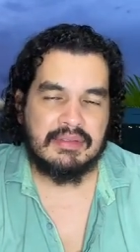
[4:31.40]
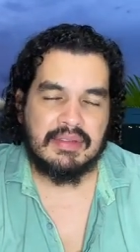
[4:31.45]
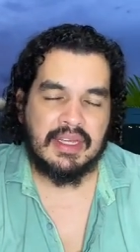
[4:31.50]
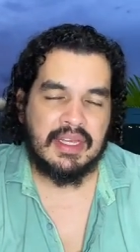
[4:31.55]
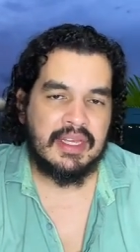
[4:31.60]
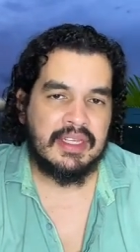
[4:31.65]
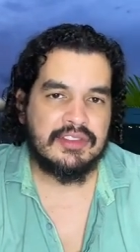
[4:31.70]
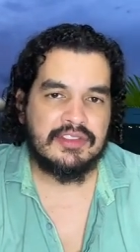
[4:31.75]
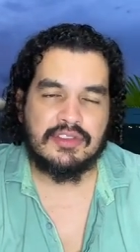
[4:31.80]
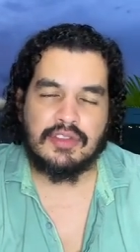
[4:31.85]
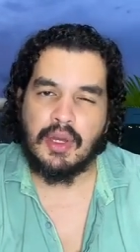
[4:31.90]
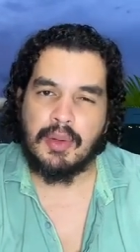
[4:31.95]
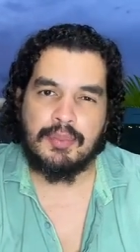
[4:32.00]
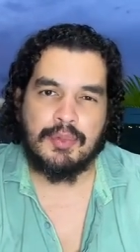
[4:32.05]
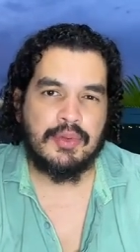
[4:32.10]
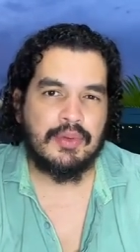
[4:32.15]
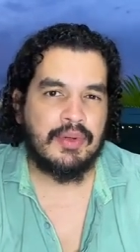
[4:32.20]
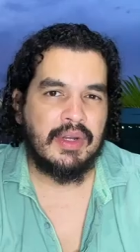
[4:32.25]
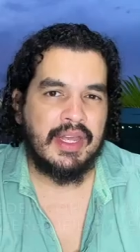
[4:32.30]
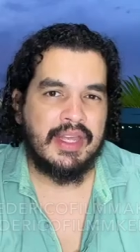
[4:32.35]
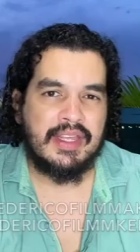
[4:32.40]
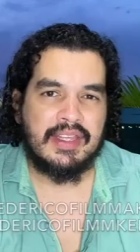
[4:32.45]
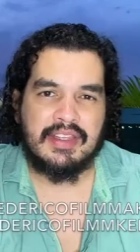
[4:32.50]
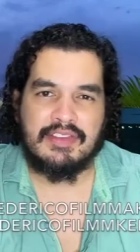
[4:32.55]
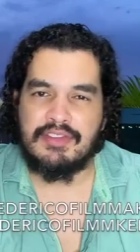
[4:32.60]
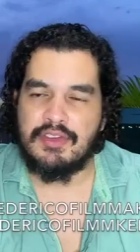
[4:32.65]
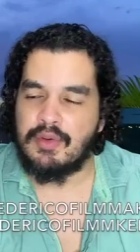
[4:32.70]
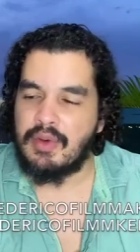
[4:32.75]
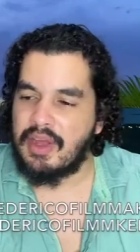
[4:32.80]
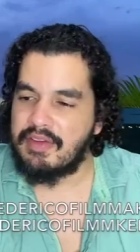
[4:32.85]
uh, stop you. Like,
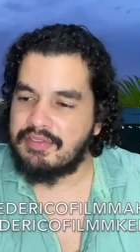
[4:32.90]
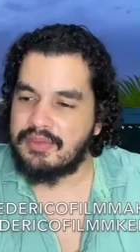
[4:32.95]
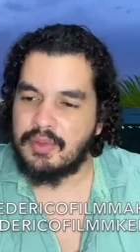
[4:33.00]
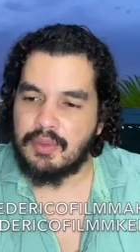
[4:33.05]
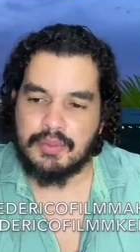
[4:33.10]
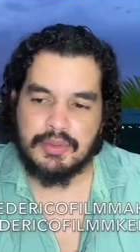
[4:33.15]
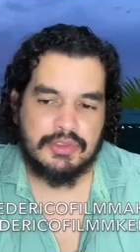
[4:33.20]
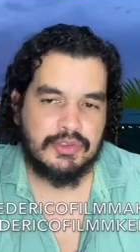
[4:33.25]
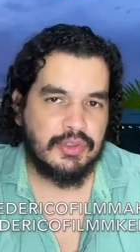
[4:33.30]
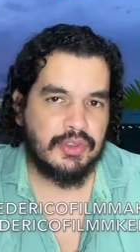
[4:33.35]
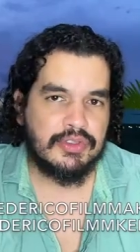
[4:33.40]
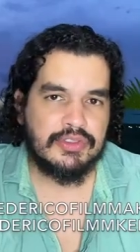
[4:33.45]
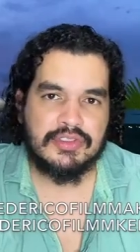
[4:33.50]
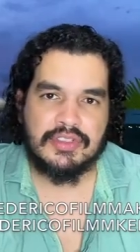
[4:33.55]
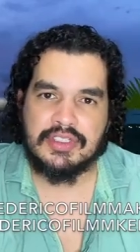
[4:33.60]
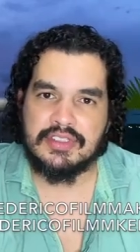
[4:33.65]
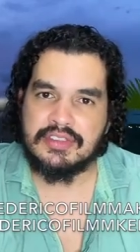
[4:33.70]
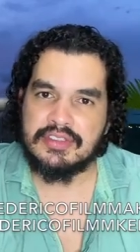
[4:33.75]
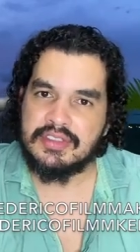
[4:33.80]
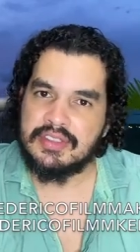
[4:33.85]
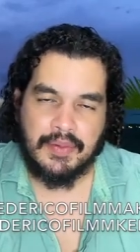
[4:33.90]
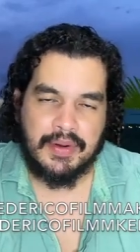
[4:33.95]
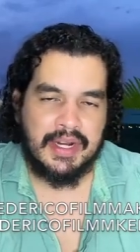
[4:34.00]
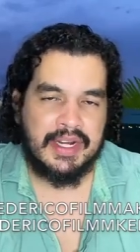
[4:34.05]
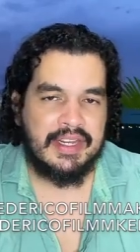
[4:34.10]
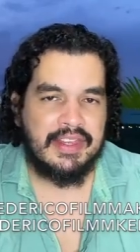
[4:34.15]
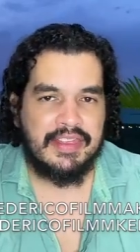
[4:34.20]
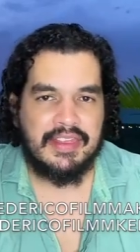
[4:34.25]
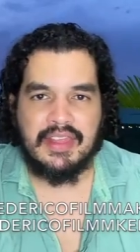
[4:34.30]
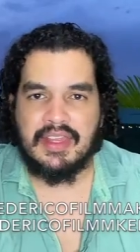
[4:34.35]
if you have no resources or
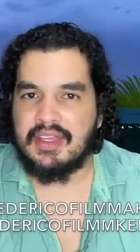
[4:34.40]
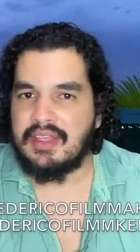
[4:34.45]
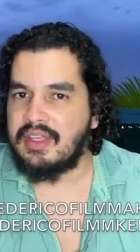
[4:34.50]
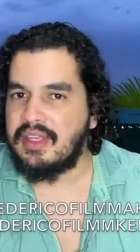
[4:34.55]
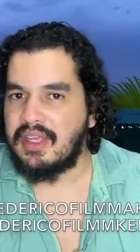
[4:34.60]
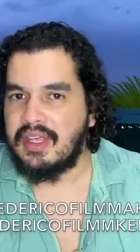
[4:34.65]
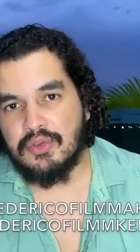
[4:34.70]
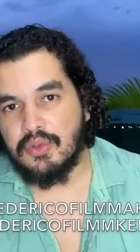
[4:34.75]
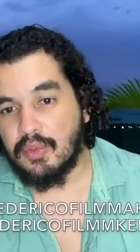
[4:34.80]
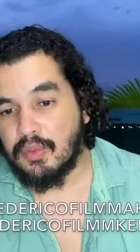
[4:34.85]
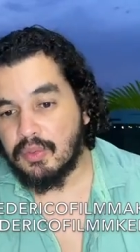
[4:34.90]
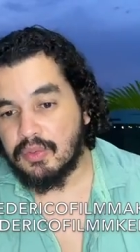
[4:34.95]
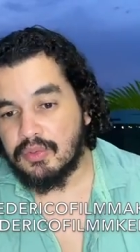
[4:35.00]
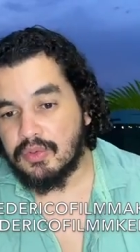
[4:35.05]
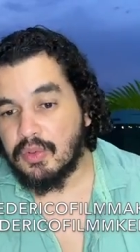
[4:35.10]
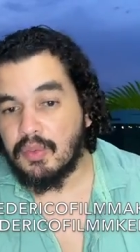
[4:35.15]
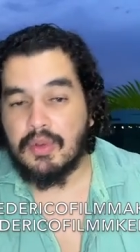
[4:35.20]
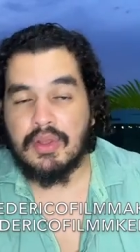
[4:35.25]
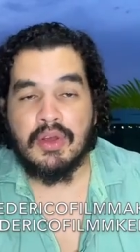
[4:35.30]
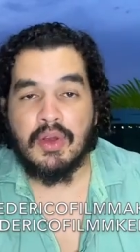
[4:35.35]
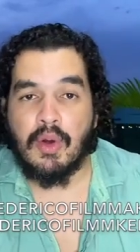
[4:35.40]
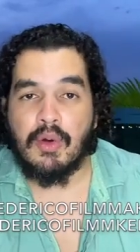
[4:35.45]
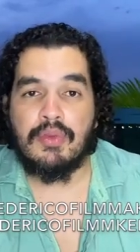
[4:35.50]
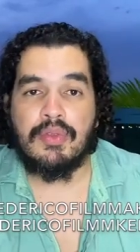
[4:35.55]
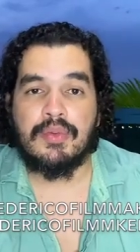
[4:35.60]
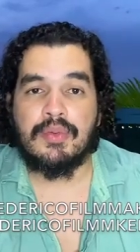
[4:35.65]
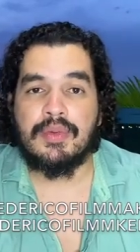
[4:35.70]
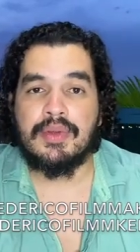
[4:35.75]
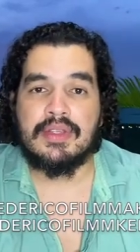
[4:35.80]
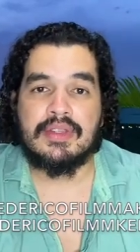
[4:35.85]
anything, you, you will go
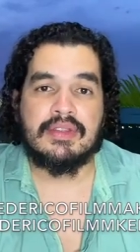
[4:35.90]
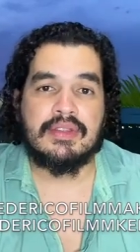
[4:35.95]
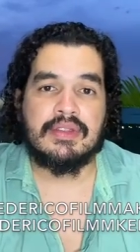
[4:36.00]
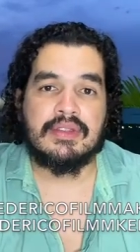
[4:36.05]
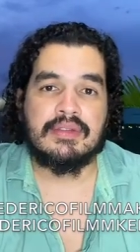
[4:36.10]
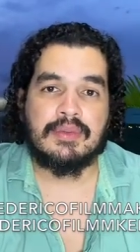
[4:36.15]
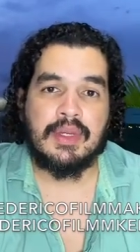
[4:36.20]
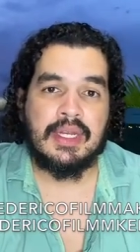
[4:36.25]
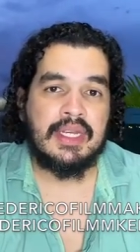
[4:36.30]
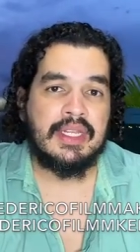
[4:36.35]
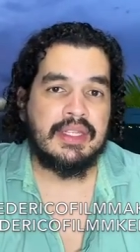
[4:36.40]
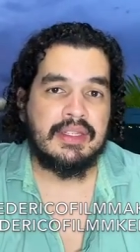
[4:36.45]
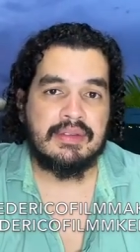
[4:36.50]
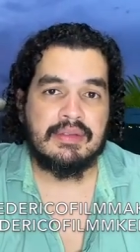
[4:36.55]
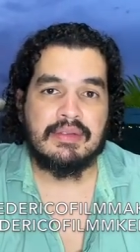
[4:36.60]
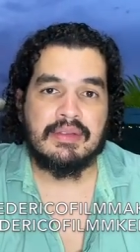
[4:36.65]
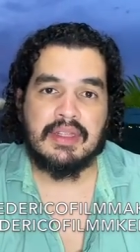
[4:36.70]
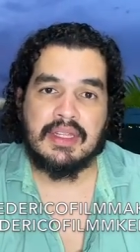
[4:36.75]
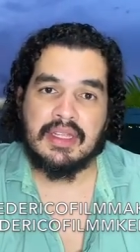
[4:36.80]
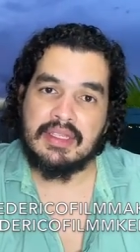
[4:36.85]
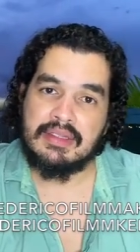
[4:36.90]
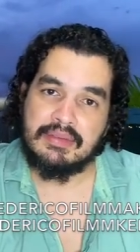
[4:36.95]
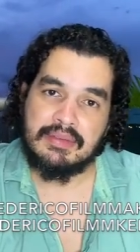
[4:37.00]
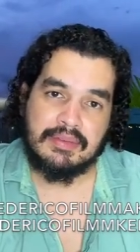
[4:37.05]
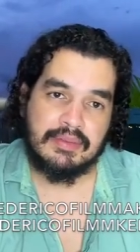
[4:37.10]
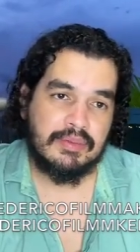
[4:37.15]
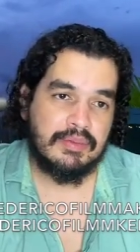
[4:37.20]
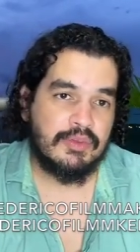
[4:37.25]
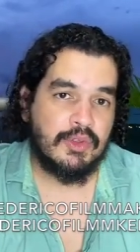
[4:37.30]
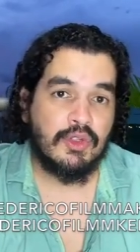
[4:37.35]
through it, really. And um,
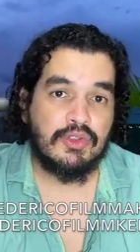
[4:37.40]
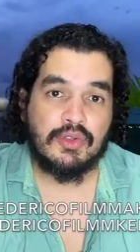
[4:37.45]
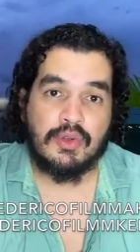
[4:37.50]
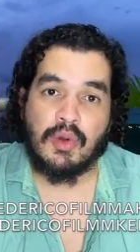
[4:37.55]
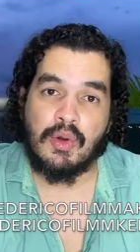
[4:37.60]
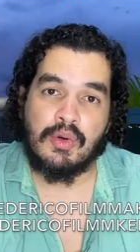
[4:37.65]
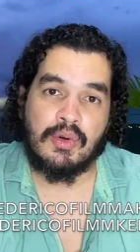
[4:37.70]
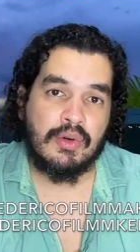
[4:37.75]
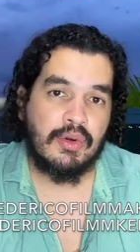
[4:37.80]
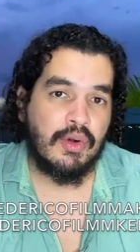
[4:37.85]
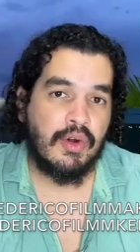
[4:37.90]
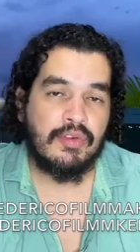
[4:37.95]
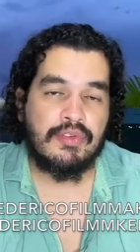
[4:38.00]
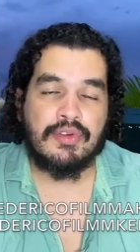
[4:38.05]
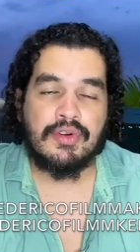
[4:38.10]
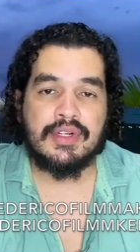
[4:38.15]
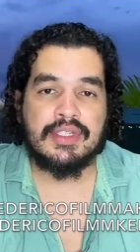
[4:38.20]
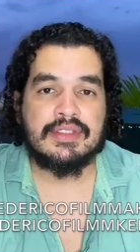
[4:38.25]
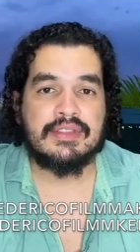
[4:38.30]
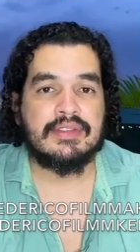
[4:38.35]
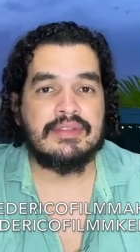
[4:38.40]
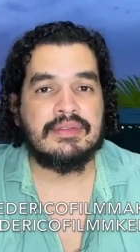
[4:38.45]
just go, go for it.